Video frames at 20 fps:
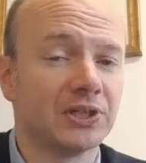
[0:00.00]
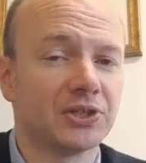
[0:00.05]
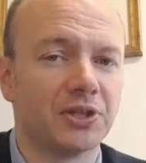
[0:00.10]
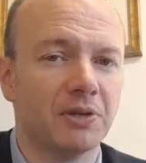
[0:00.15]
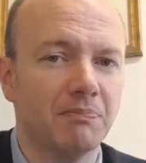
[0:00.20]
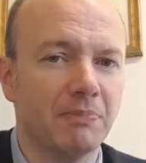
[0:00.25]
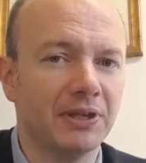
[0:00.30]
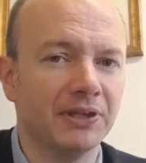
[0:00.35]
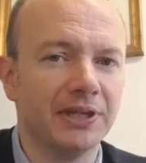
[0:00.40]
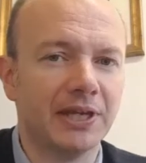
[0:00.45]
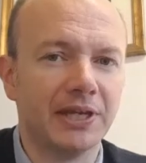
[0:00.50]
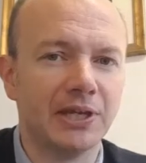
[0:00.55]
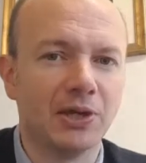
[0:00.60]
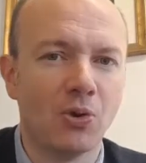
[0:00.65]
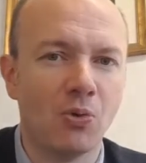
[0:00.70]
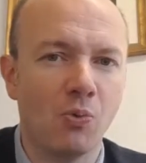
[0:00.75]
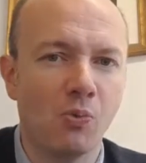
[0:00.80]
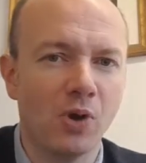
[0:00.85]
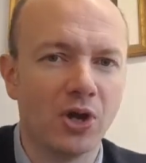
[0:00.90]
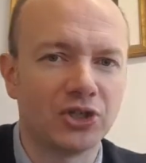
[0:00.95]
as the Monday
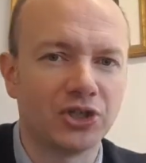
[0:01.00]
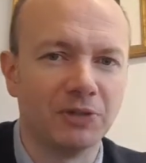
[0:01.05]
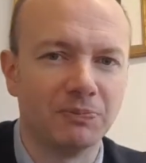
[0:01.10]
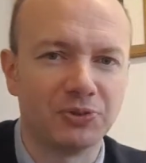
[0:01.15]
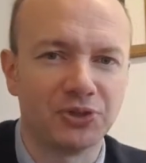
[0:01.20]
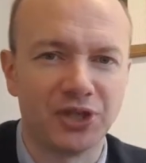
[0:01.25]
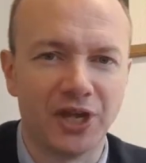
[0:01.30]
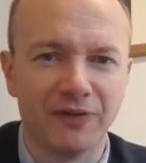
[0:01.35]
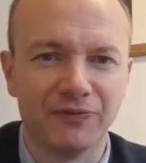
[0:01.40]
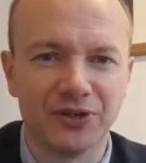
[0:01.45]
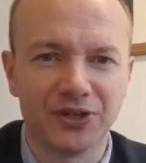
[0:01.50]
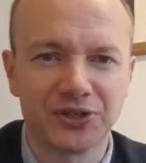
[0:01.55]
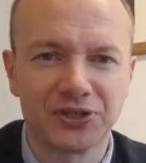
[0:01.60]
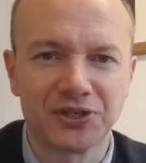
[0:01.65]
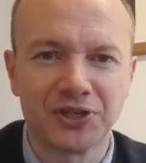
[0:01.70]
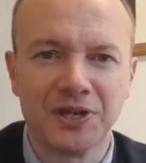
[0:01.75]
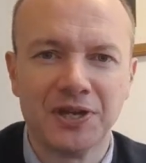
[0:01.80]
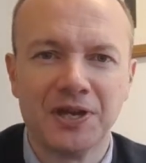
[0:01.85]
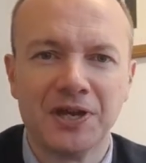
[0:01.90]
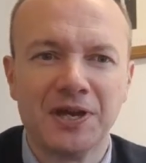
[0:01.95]
worship
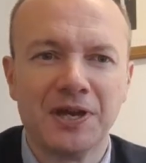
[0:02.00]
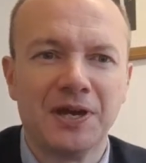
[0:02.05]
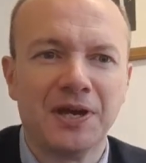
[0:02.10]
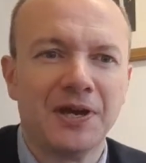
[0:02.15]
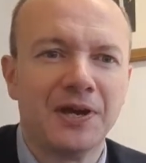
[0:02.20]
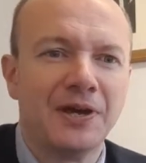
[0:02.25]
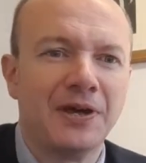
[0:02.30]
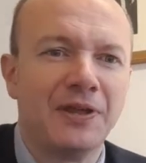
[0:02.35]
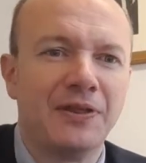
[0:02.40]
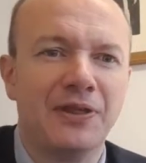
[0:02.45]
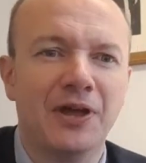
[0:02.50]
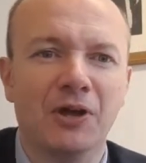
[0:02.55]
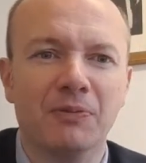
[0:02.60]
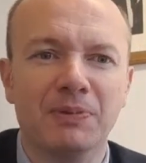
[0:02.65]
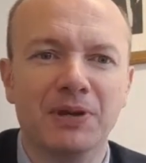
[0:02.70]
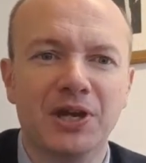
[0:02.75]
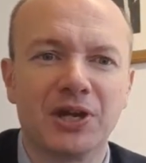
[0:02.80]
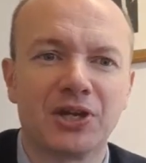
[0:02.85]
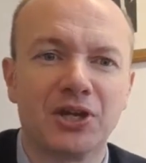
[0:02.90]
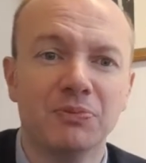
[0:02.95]
service, there'll
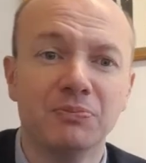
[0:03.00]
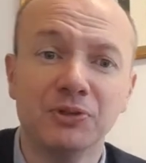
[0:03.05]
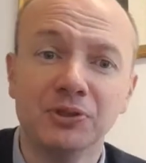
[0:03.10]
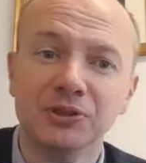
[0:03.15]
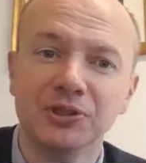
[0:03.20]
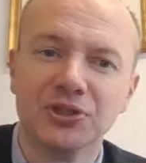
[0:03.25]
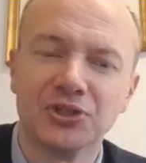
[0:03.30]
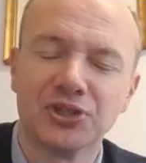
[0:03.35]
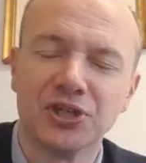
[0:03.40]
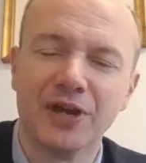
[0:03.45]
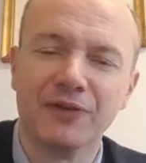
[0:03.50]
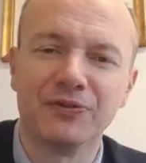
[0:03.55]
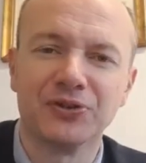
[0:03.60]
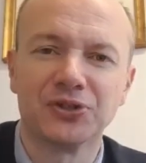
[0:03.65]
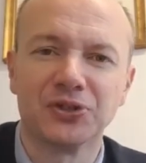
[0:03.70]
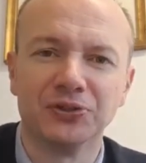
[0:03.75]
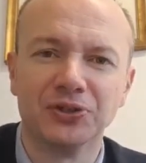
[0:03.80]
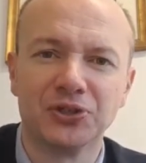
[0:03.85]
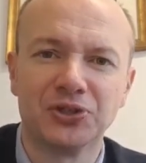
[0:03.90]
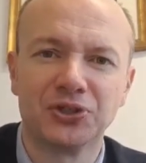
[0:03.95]
be a communion service
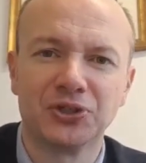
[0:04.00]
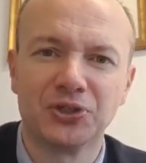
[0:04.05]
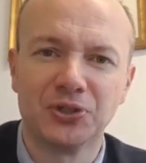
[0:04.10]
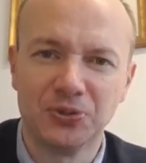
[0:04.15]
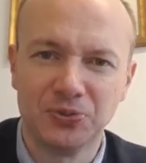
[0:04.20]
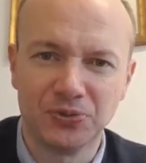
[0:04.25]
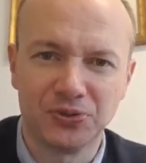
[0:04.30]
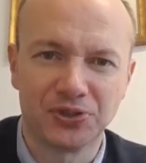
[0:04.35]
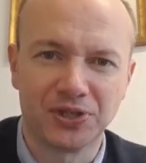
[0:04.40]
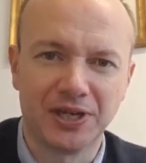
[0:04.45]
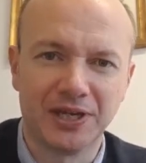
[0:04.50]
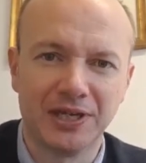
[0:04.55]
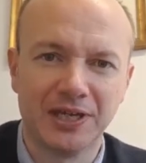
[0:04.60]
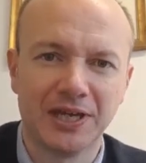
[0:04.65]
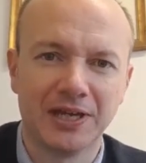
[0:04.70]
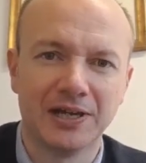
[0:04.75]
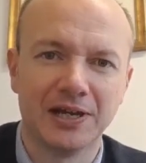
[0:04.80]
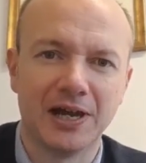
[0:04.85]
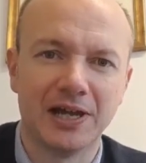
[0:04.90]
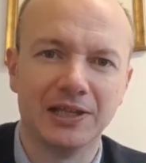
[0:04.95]
on a Tuesday
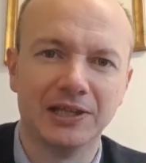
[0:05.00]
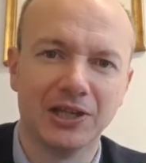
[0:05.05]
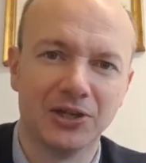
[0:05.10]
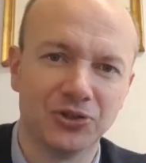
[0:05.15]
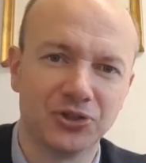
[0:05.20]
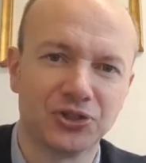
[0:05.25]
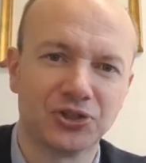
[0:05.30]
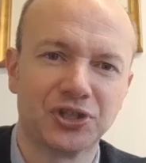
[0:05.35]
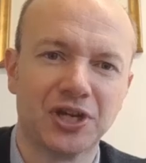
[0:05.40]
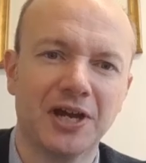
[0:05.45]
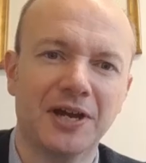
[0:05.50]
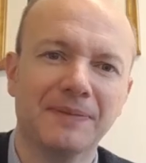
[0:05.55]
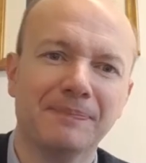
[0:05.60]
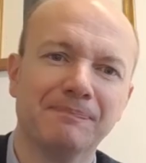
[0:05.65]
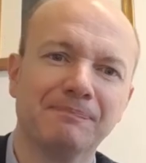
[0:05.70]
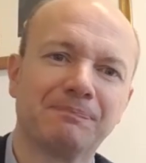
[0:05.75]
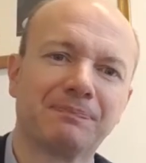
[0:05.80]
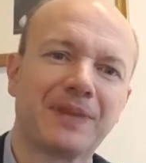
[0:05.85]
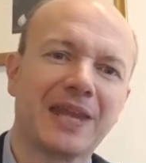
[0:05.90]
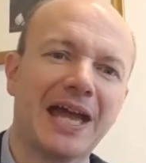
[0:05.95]
at lunchtime.
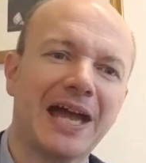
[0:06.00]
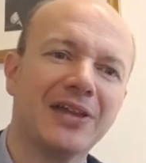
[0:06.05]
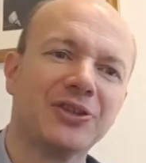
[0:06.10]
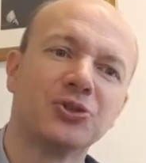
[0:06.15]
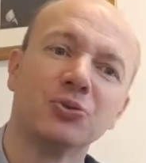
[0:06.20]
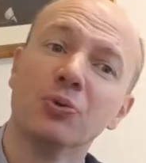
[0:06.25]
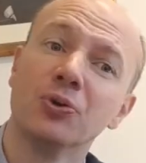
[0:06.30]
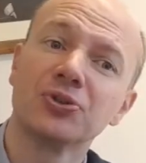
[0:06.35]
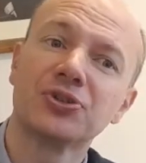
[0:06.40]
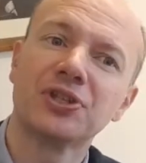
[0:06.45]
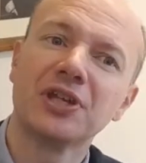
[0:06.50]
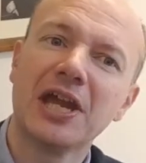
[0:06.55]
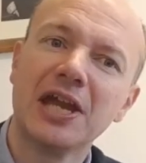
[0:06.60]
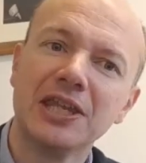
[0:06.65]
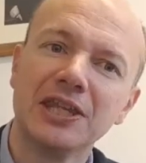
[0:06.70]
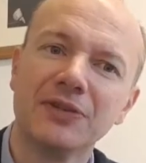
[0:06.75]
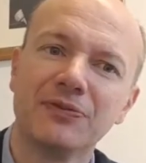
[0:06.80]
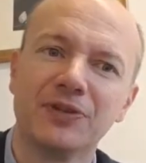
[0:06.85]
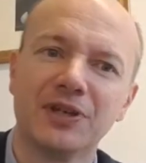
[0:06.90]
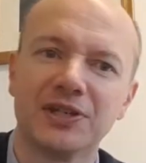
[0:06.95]
And towards the
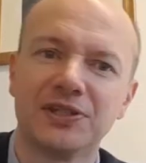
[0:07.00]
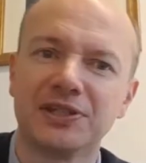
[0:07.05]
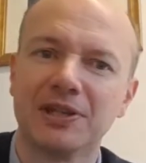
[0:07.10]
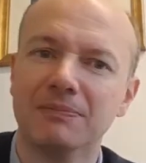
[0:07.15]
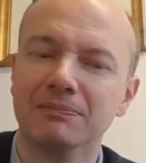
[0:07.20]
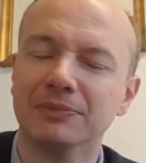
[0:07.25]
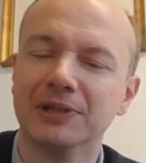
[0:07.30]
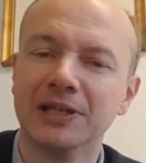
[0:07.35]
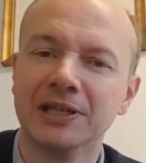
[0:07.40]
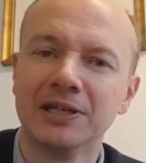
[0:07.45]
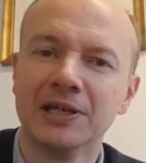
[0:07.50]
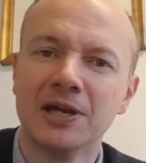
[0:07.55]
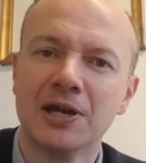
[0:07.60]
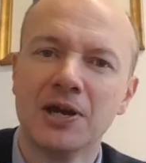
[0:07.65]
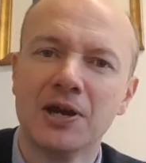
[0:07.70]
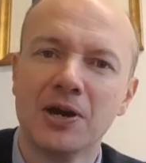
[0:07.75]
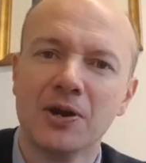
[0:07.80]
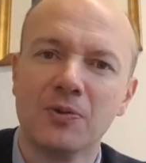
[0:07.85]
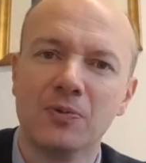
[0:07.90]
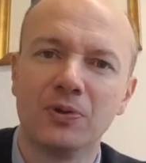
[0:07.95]
end of the assembly,
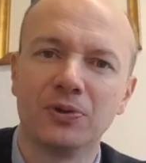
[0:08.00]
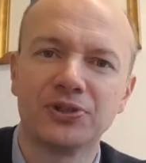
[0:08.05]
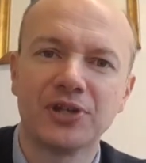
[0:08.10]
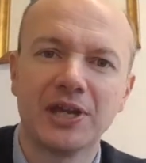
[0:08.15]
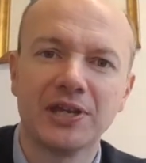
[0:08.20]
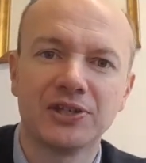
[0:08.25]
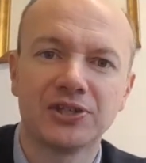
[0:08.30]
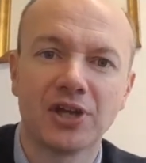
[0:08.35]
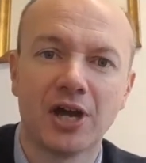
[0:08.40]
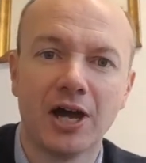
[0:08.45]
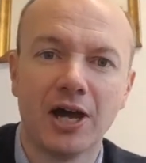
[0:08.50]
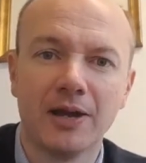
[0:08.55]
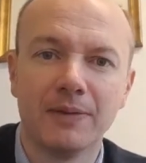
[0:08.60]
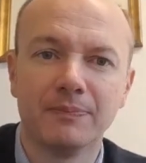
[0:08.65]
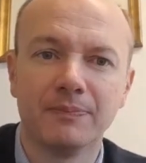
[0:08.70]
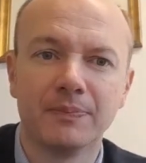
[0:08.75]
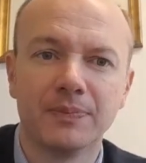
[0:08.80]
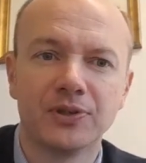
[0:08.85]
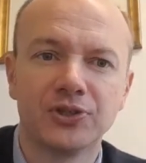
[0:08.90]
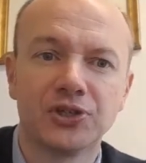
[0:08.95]
we'll take
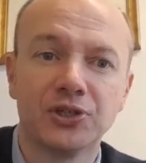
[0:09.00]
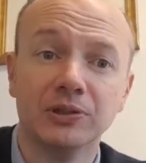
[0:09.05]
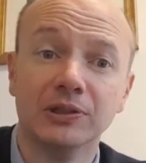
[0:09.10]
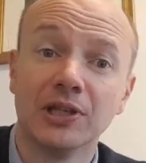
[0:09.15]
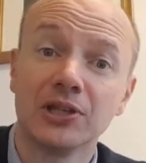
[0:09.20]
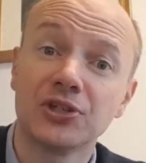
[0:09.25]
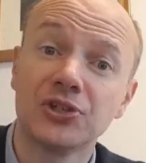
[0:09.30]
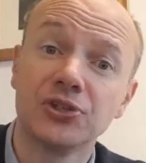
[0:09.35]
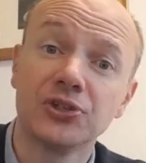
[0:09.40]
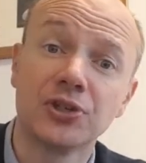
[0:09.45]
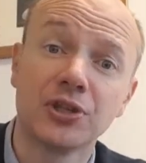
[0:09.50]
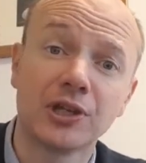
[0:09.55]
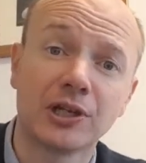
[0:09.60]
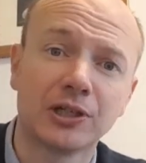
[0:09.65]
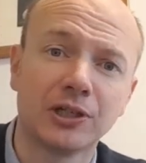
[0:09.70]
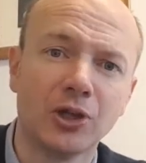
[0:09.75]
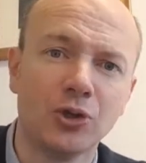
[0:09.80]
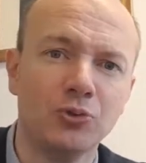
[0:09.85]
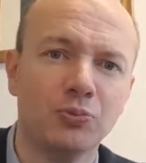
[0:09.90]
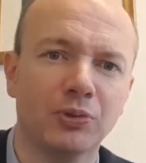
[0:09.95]
time to listen to the
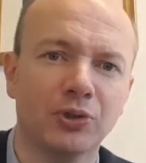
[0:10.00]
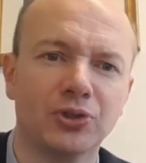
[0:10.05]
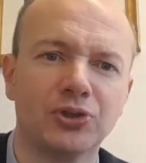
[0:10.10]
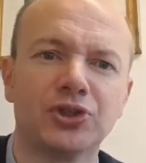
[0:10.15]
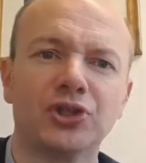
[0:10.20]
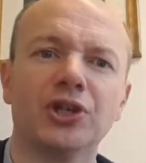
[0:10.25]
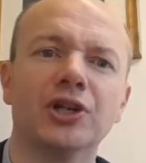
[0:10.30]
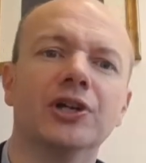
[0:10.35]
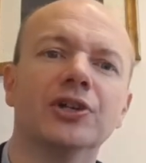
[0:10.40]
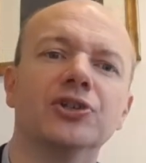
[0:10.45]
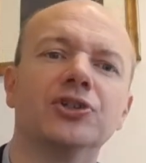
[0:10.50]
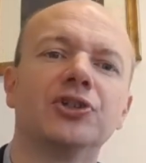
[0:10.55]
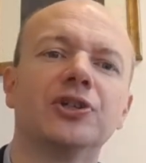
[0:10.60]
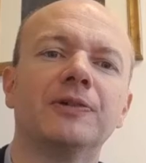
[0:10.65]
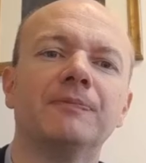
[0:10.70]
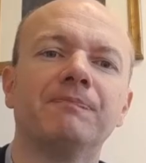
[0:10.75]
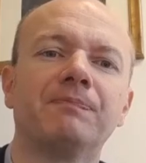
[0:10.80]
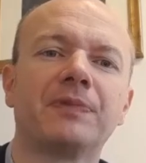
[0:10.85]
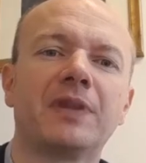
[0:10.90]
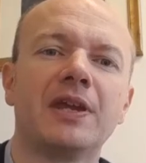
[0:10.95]
global
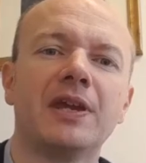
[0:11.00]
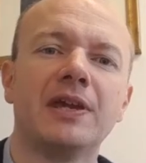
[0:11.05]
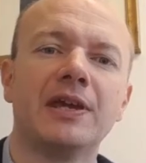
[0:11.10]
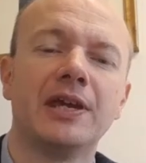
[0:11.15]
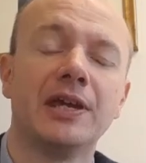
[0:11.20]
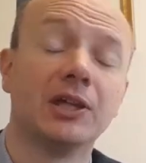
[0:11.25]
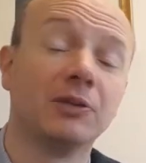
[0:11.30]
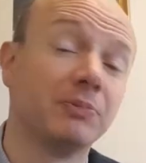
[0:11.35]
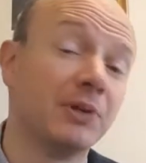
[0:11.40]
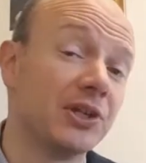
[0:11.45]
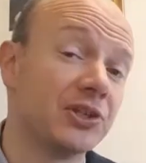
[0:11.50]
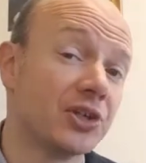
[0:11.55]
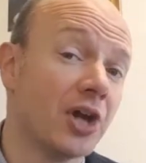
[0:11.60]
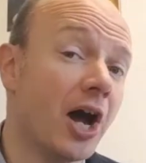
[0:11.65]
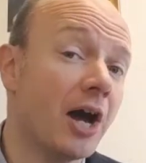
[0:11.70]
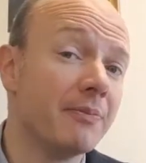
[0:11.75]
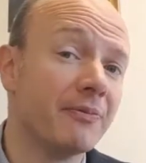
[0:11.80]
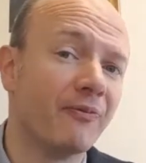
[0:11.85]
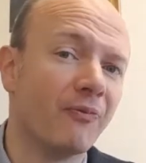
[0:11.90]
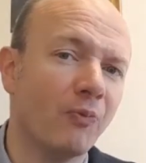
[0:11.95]
church. It'll be a
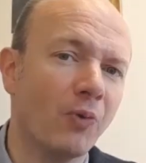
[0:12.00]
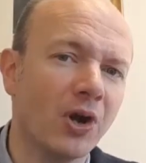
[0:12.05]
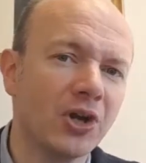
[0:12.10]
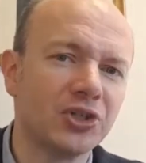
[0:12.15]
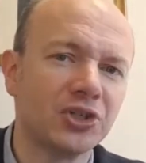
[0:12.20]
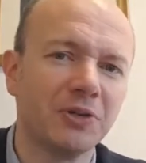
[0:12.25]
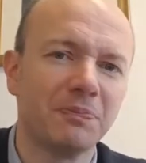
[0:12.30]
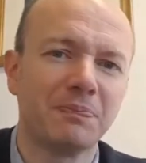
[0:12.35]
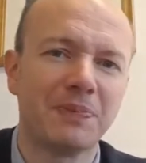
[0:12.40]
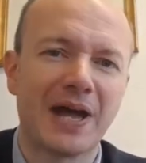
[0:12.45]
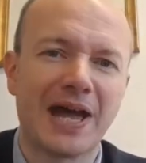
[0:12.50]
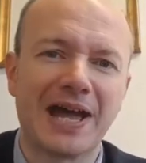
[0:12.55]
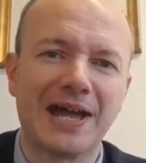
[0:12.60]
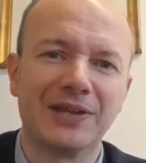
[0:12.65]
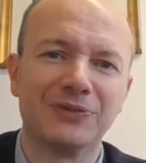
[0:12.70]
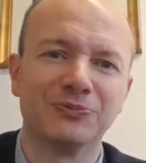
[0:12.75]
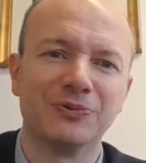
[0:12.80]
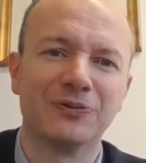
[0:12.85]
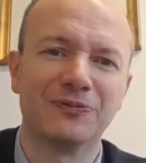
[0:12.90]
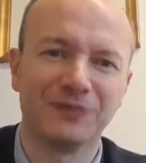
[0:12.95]
time of worship
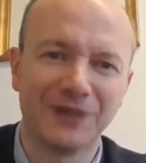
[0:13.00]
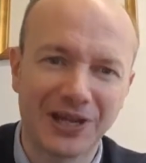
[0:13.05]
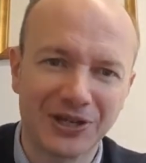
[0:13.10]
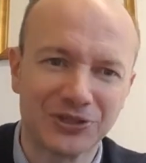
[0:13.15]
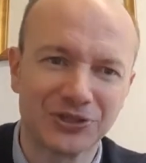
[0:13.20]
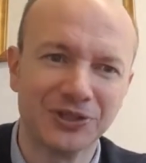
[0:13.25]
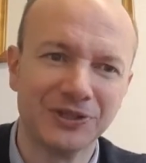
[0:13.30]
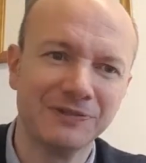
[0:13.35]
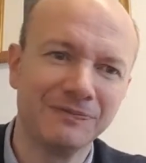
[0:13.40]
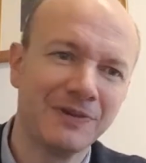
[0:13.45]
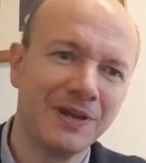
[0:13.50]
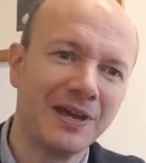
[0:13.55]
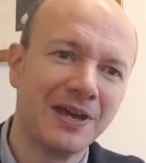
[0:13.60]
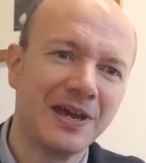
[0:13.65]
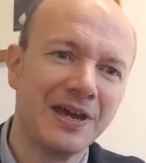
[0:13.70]
and reflection.